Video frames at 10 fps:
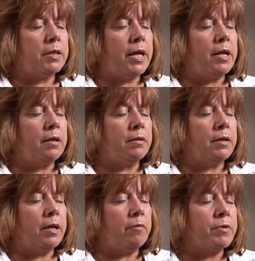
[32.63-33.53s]
they,
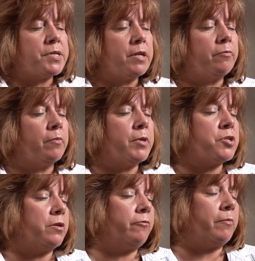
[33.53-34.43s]
they received
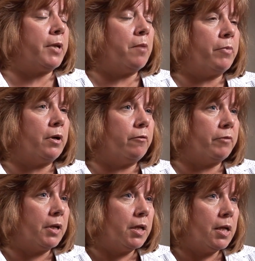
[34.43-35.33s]
permission from a number
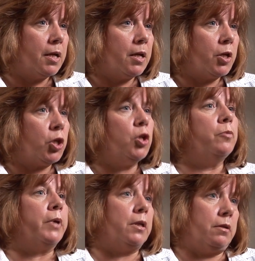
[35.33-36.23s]
of
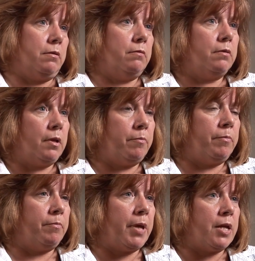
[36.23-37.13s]
human
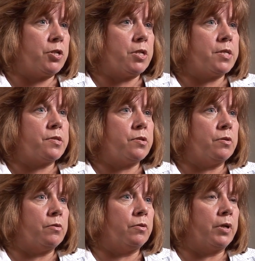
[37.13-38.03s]
patients
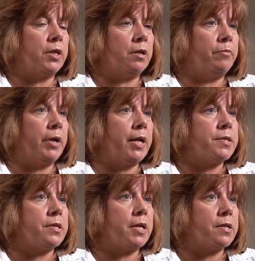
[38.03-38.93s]
to look at their
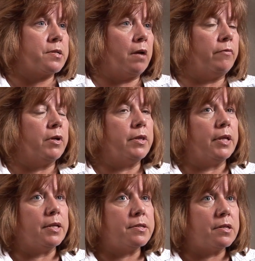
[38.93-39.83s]
brains, and they discovered
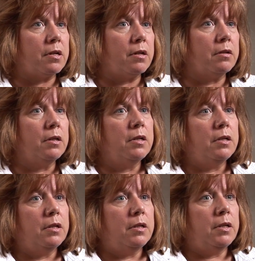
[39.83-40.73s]
that, uh,
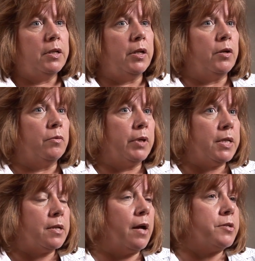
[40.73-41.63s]
you know,
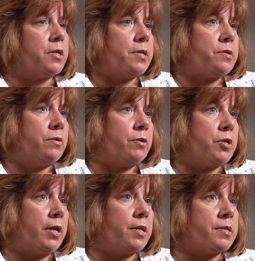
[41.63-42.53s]
endogenous
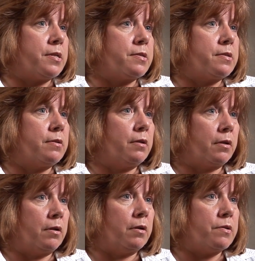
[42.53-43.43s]
neurogenesis
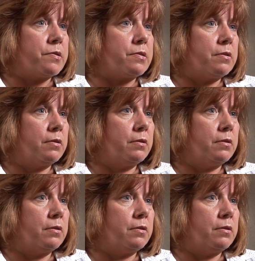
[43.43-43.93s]
occurs